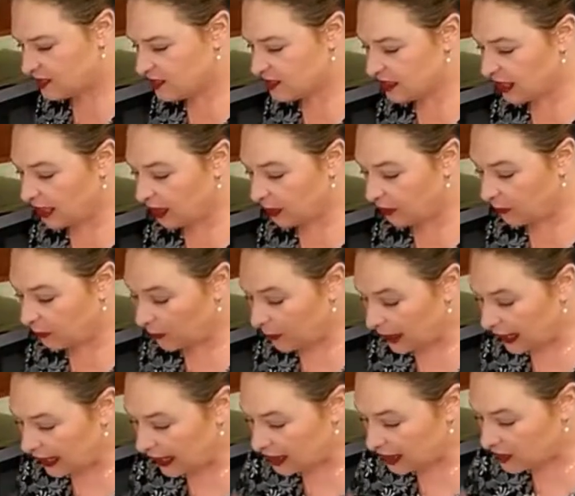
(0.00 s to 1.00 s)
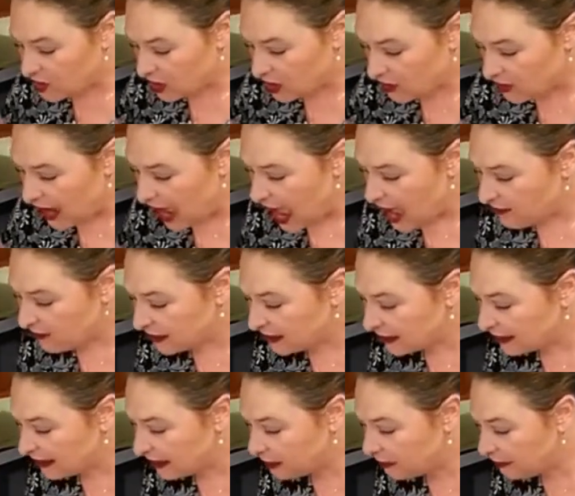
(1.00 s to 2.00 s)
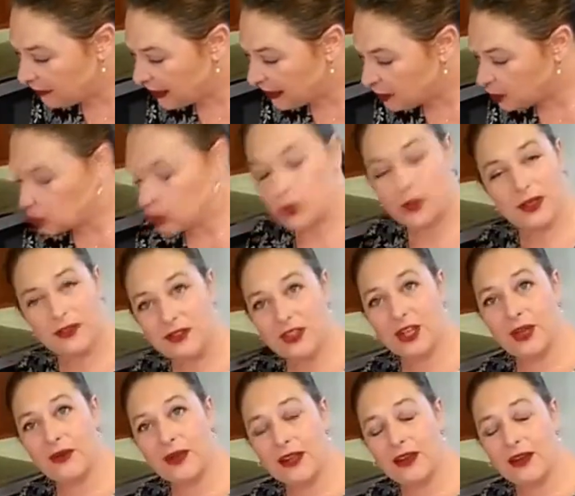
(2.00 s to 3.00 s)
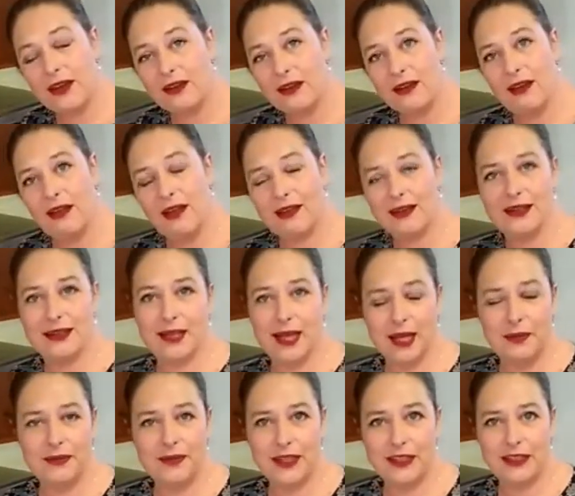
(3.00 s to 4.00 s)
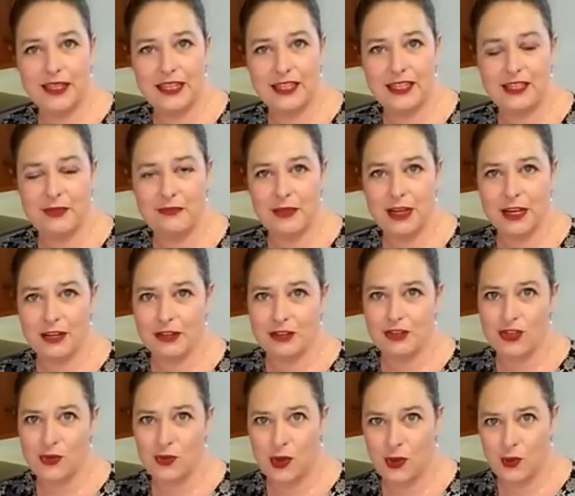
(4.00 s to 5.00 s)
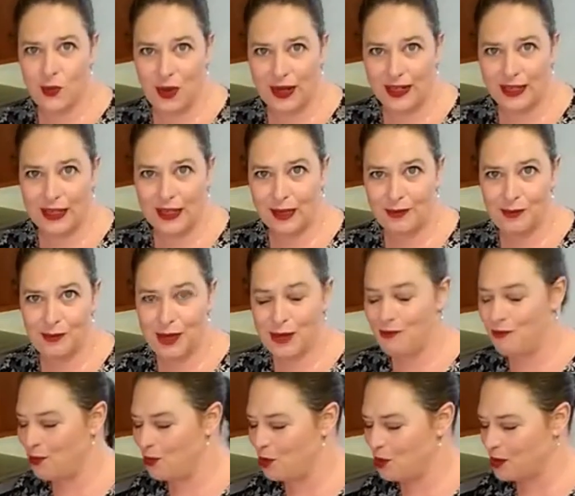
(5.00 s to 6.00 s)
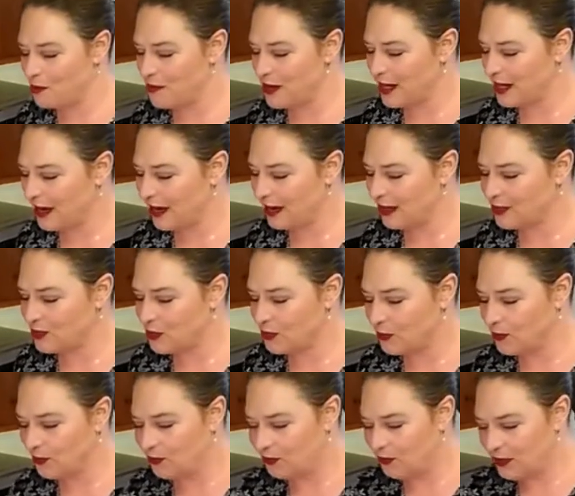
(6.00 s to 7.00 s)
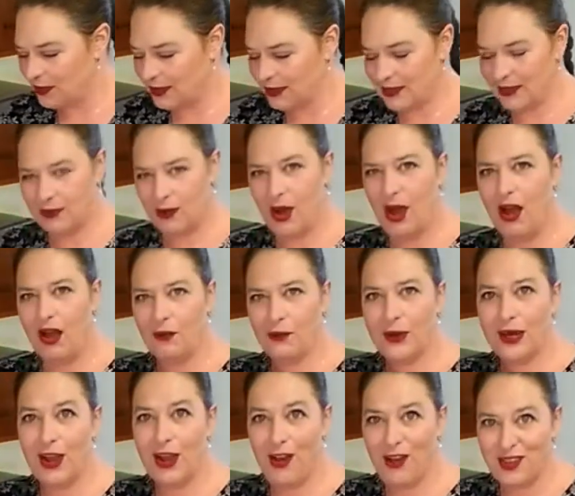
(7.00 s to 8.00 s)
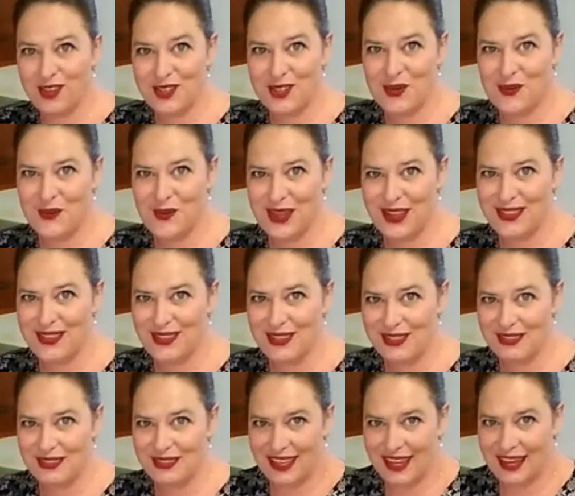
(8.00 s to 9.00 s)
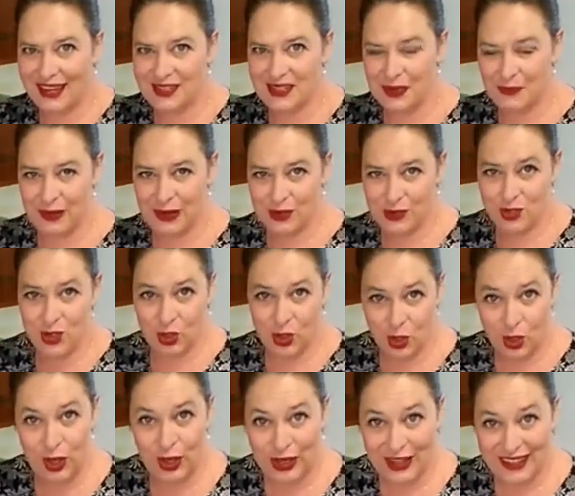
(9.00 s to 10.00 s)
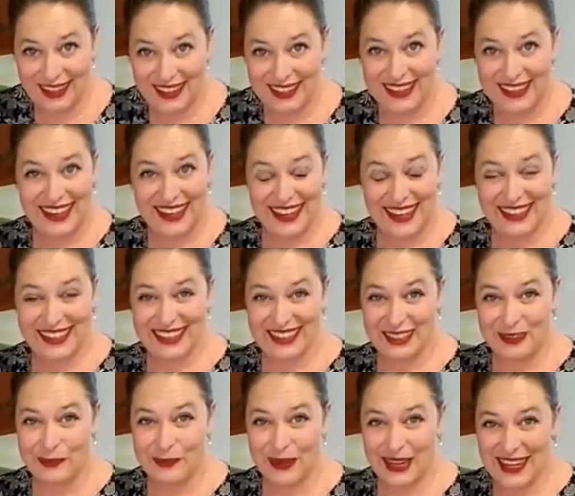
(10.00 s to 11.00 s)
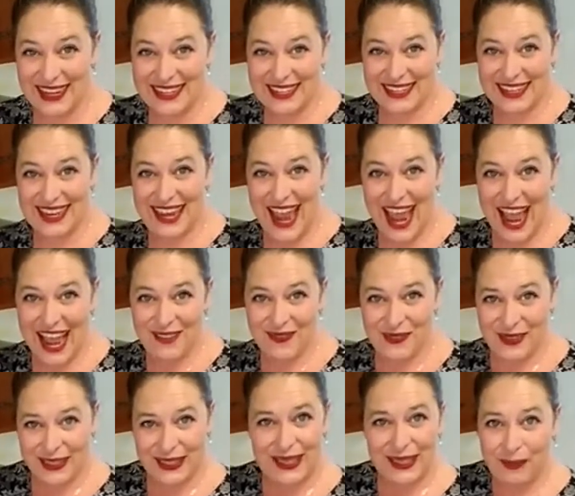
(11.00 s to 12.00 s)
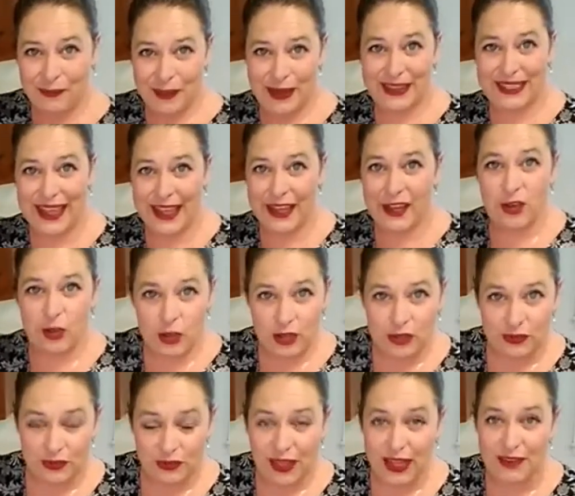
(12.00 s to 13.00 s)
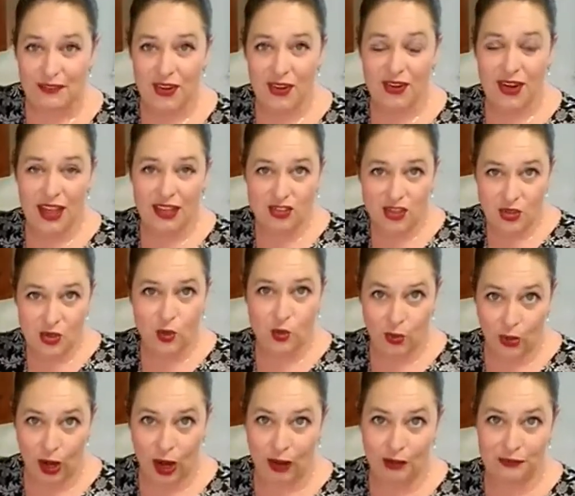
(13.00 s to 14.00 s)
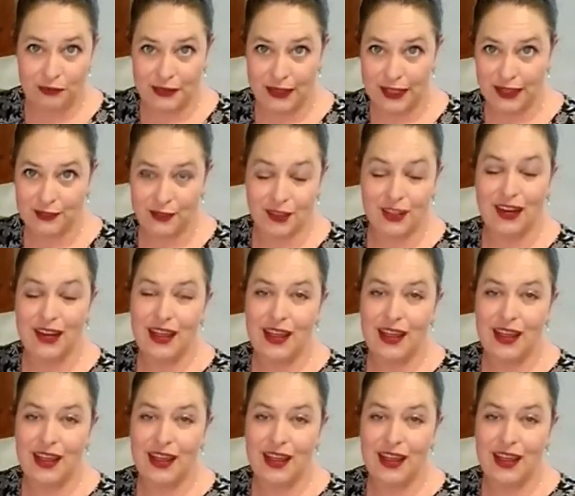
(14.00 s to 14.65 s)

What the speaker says: So we do have a little bit of shrivel going on a couple of these tomatoes. We want a little bit more because we also want the tomatoes to cook a little bit and have a little bit of that cooked flavor, not just a raw flavor.